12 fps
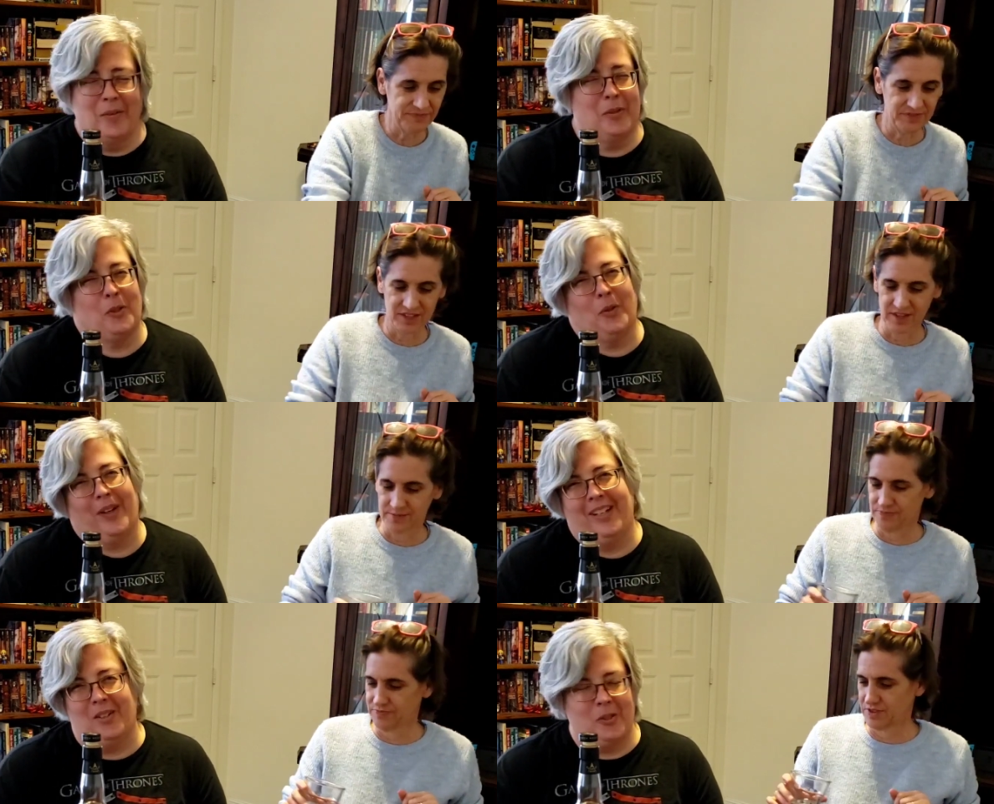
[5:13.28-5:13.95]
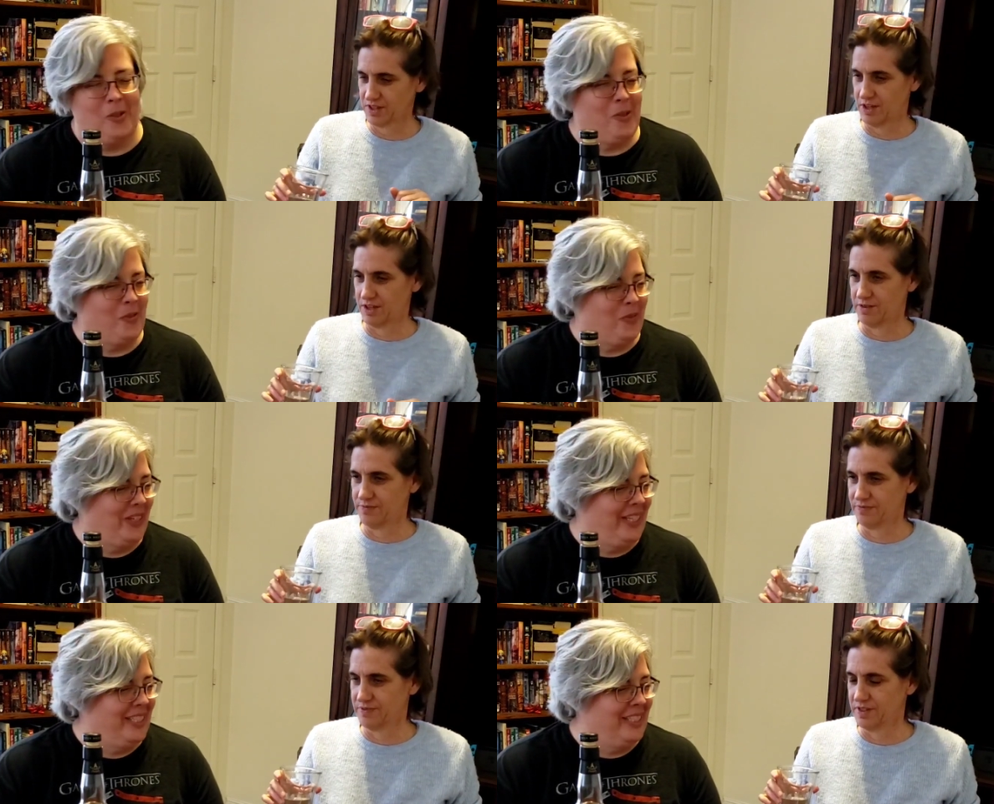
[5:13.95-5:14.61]
Speaker 1: We're trying all sorts of
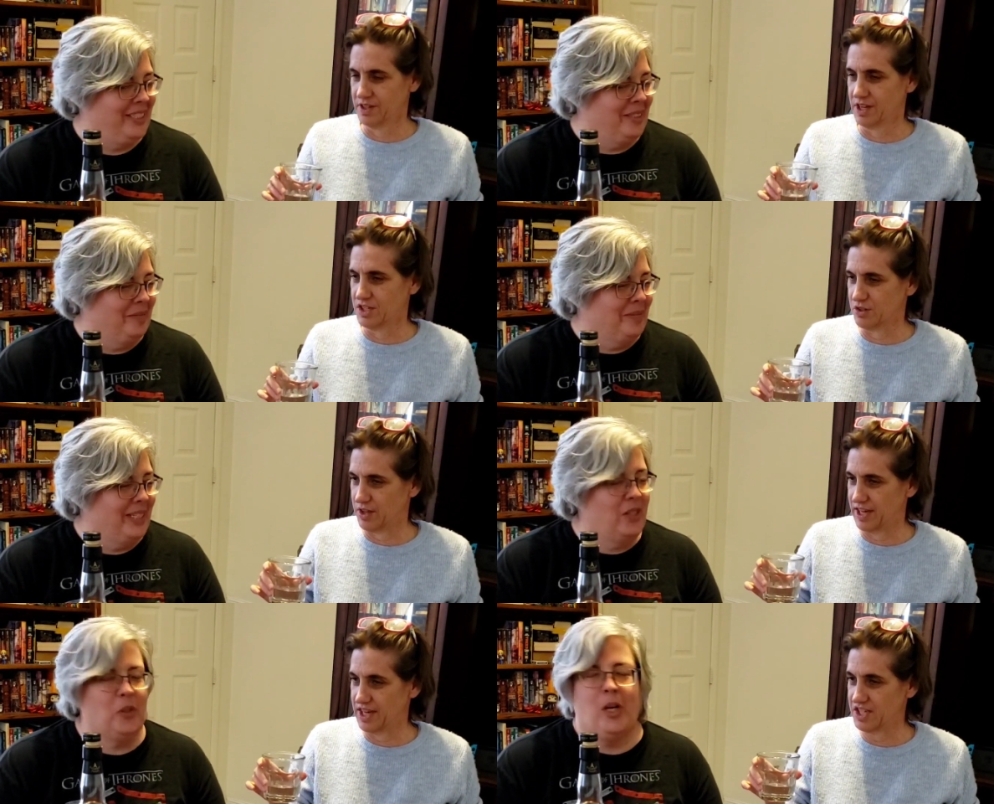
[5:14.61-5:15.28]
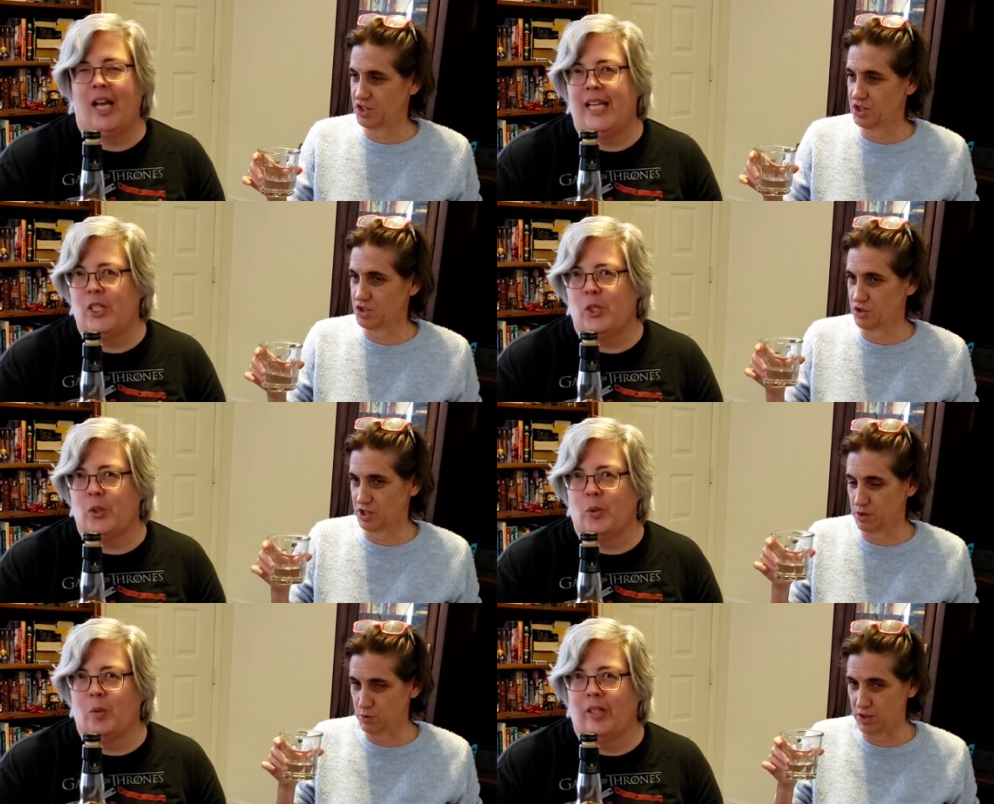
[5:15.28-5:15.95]
ways.
Speaker 2: Okay, so I guess you can
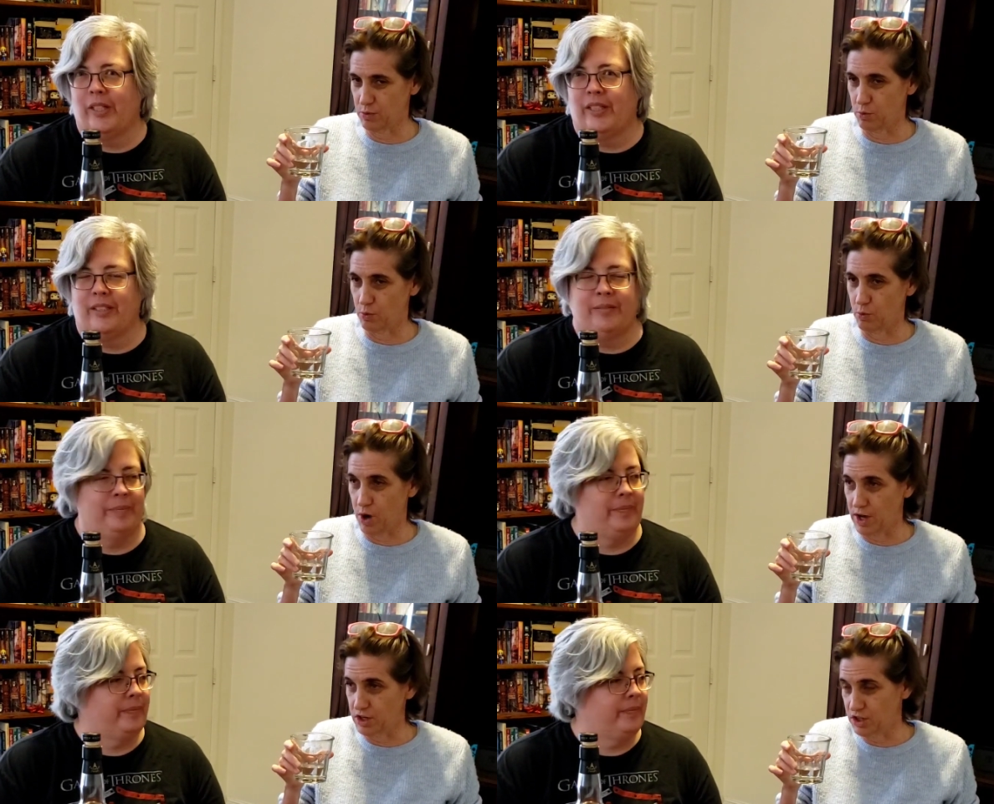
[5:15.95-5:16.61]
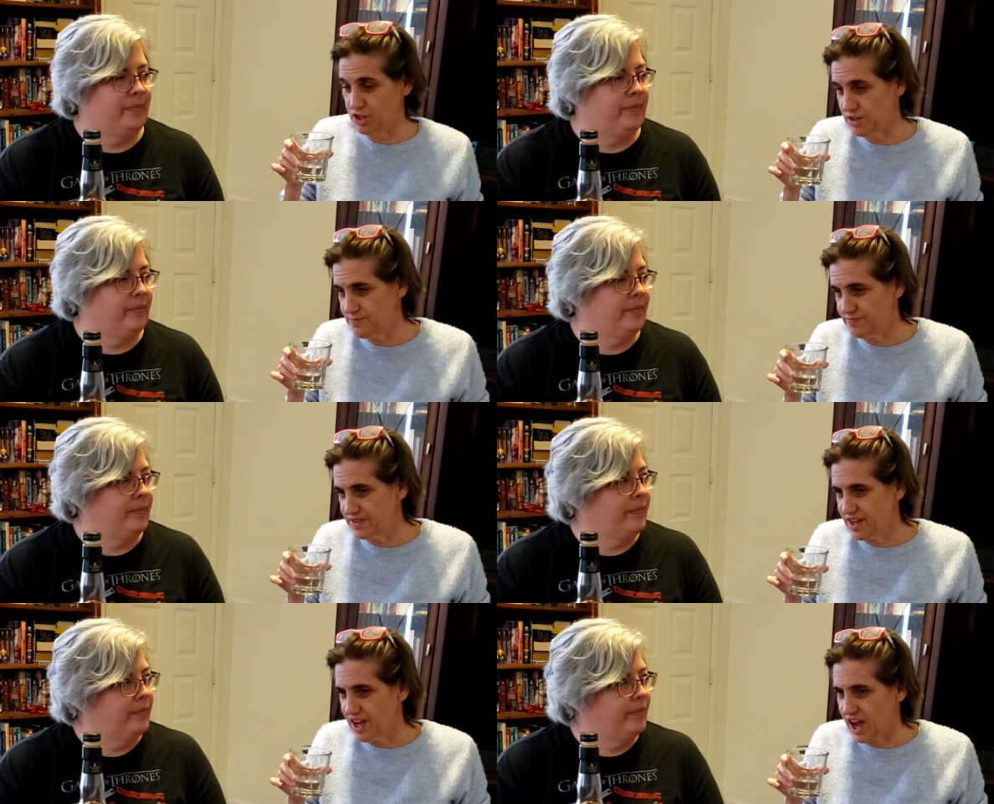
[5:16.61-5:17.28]
drink it with water. water,
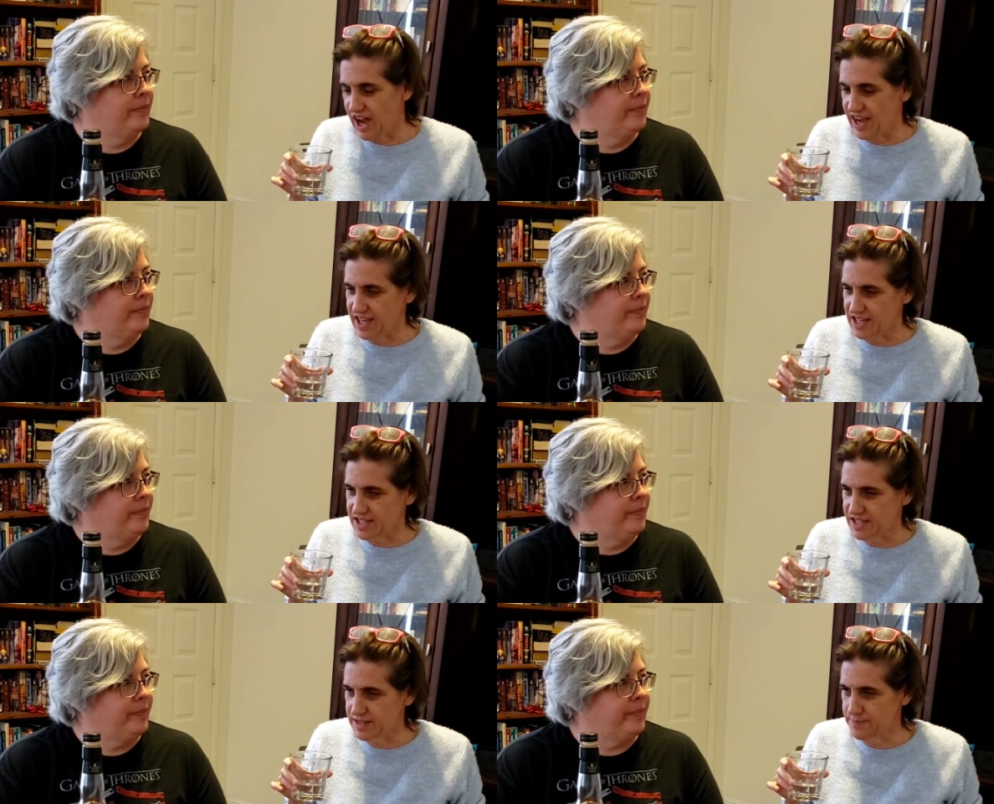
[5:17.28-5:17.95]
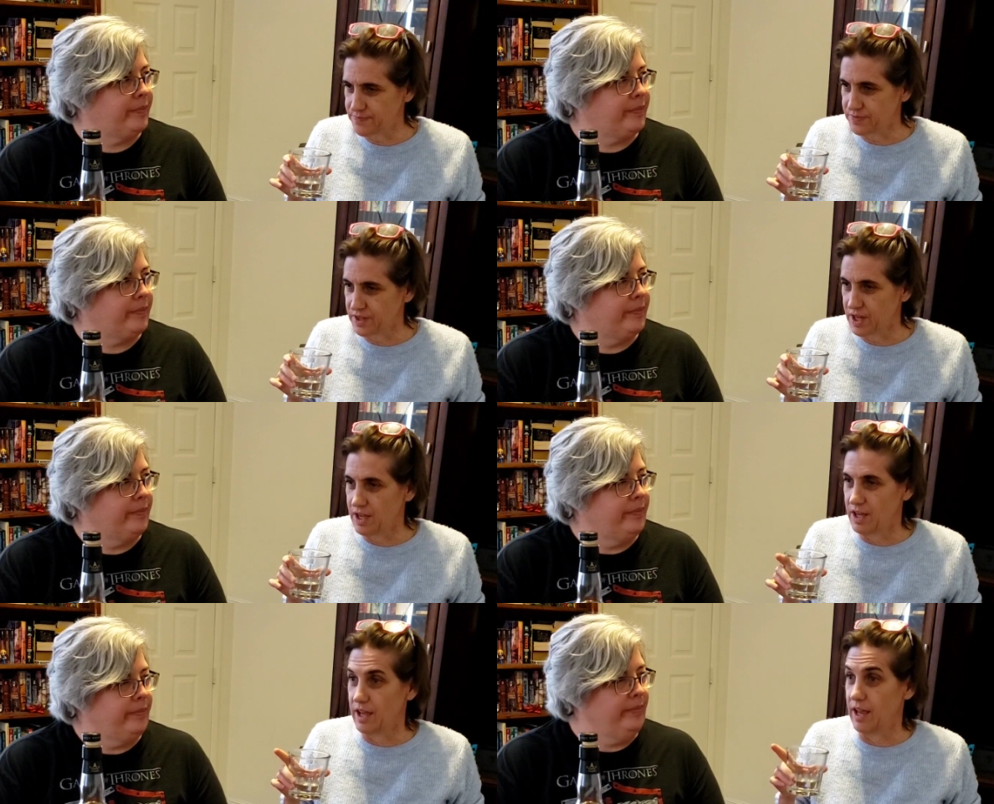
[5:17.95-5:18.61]
ice,
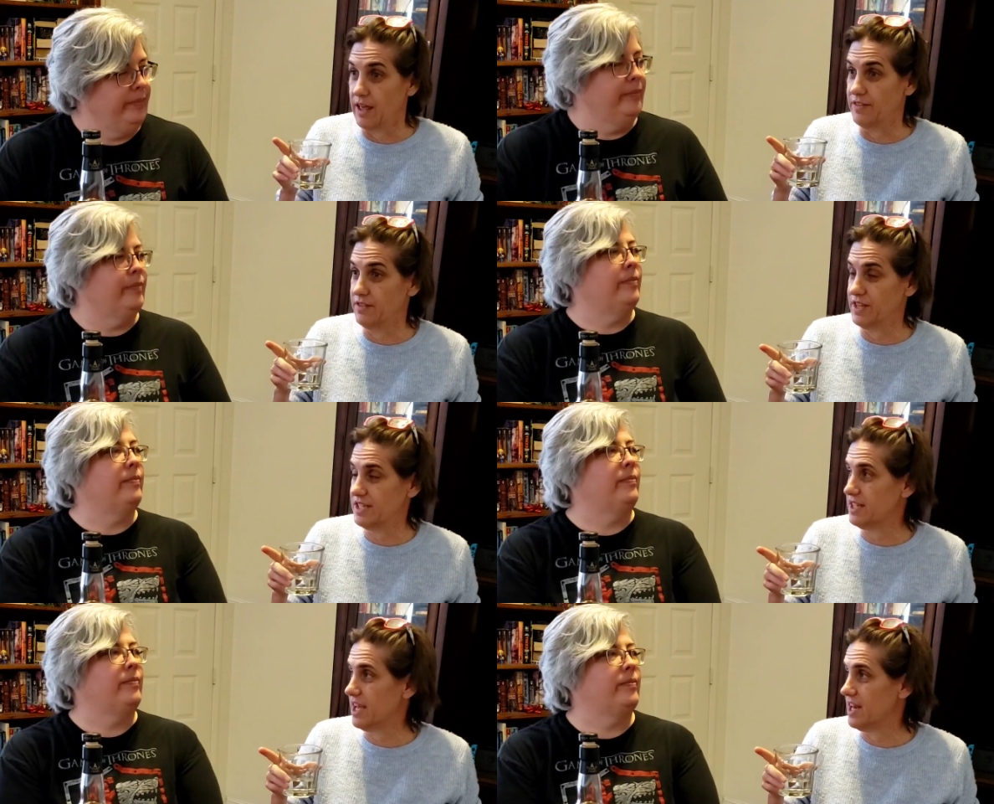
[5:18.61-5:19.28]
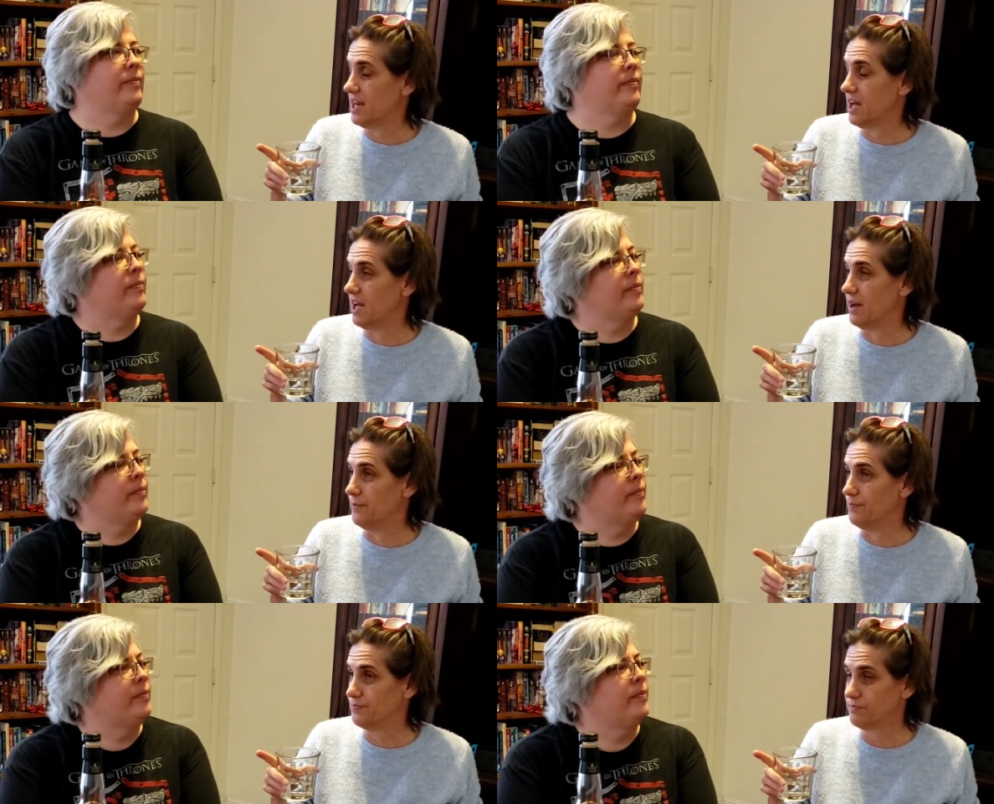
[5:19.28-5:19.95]
and then they said
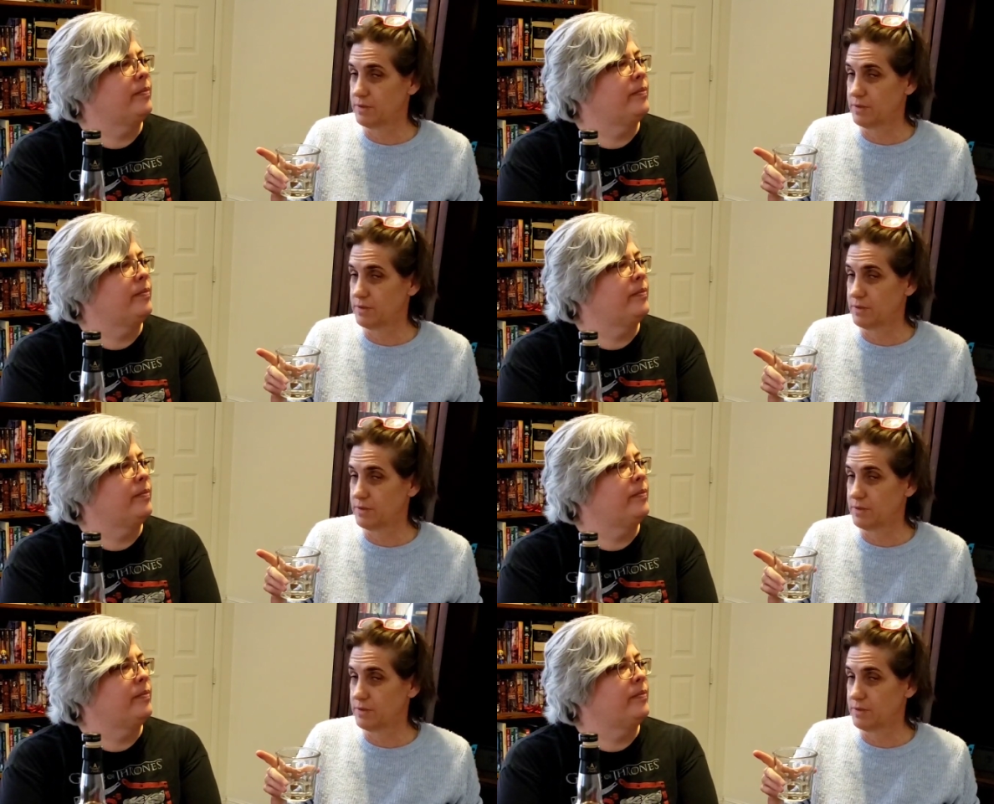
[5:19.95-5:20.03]
um,